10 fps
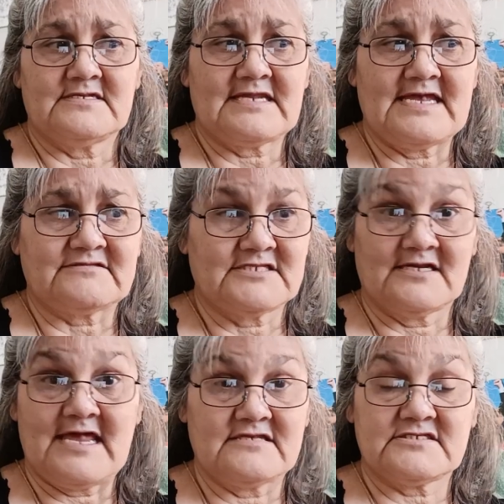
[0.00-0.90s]
like the
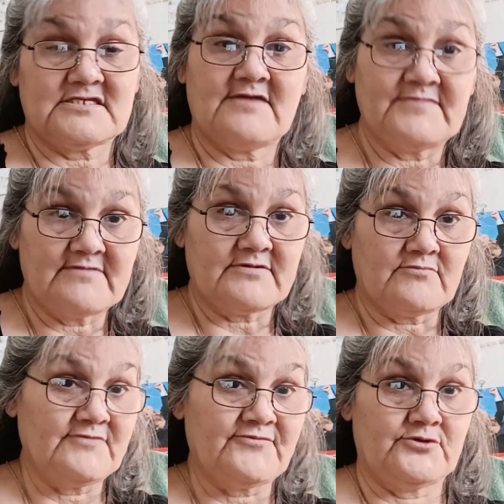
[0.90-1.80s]
likes I've never
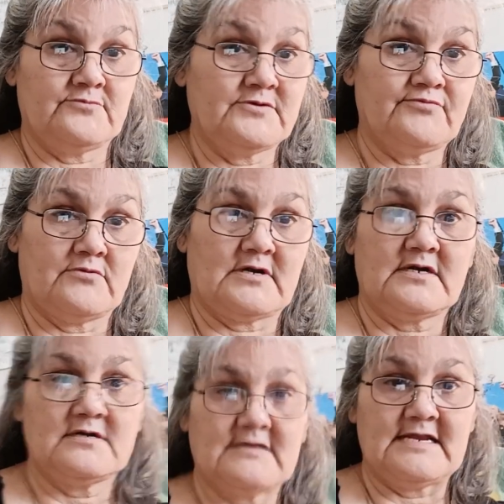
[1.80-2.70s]
went through before.
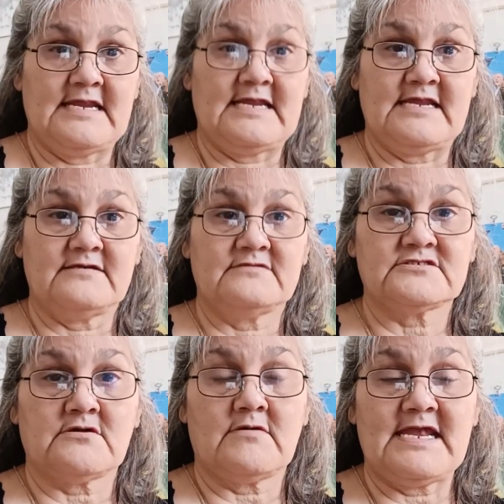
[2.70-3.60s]
And
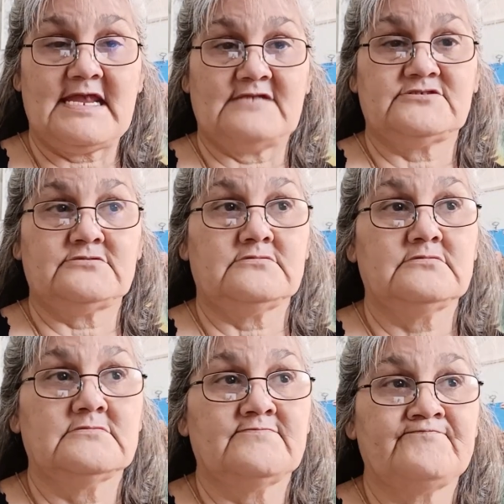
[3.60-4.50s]
so I had to
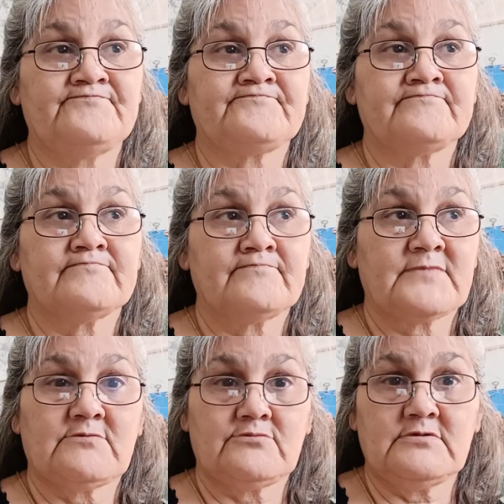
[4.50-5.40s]

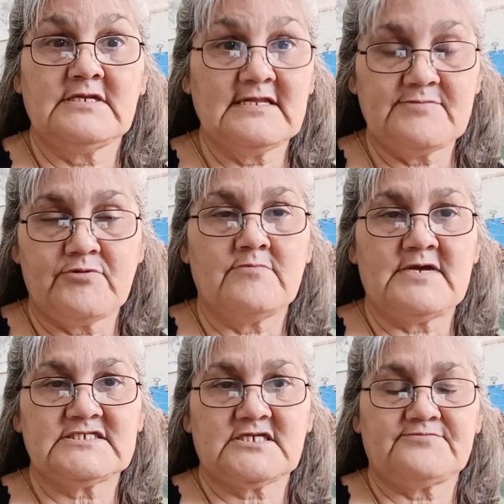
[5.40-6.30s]
really pull
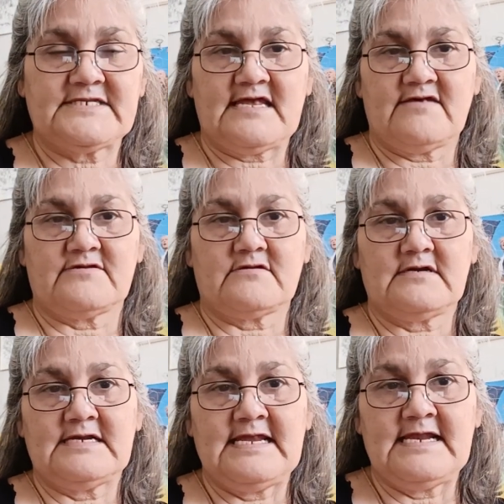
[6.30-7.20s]
myself together.
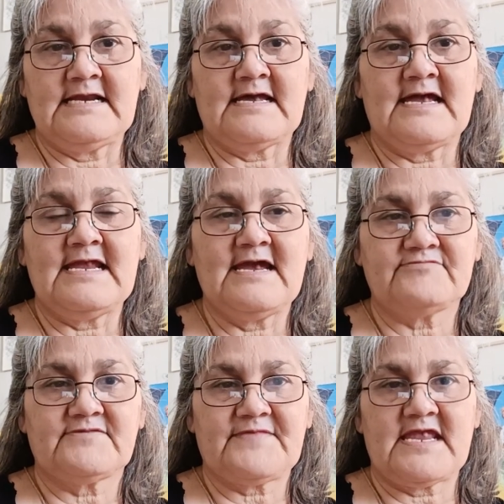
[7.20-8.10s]
And I have
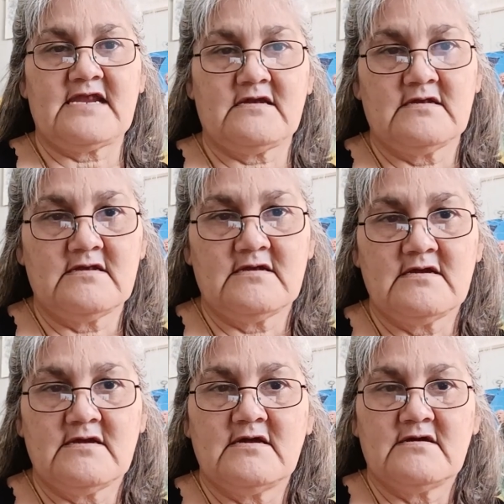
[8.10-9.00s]
to thank
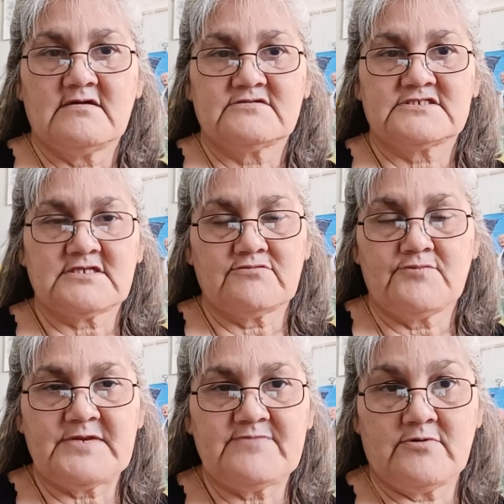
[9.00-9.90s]
several
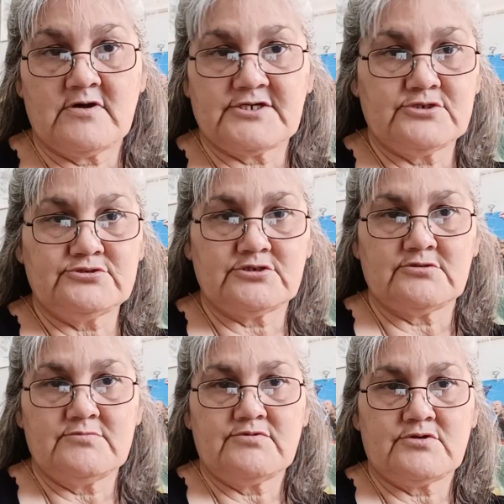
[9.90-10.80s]
people on
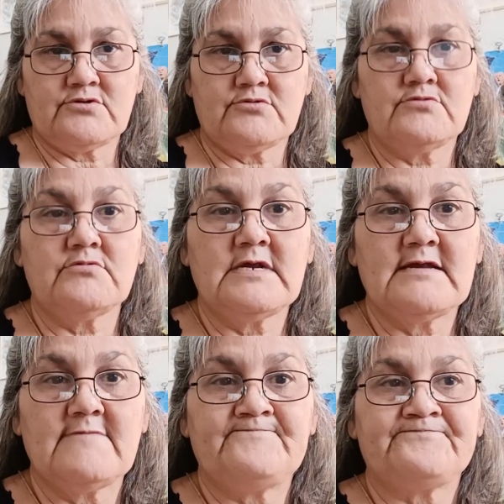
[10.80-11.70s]
YouTube who
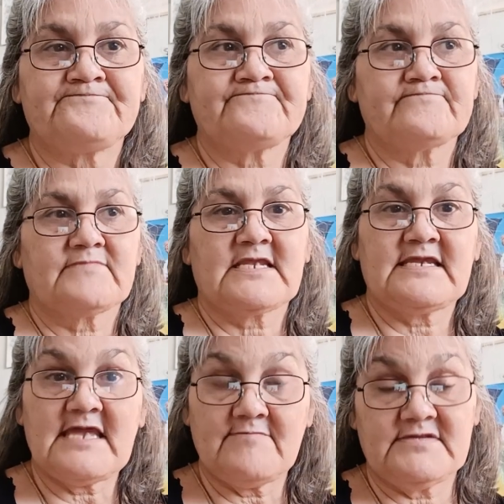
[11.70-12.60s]

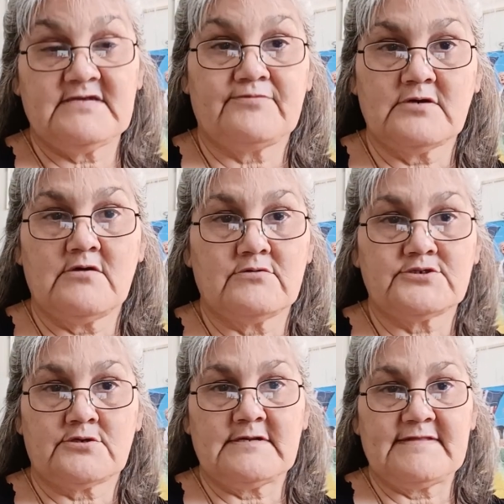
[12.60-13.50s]
kept me afloat
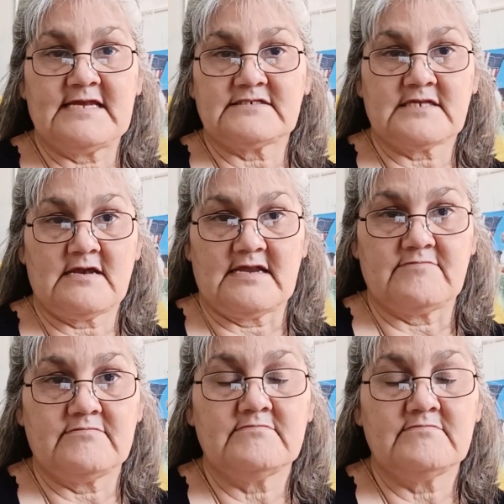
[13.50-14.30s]
during that time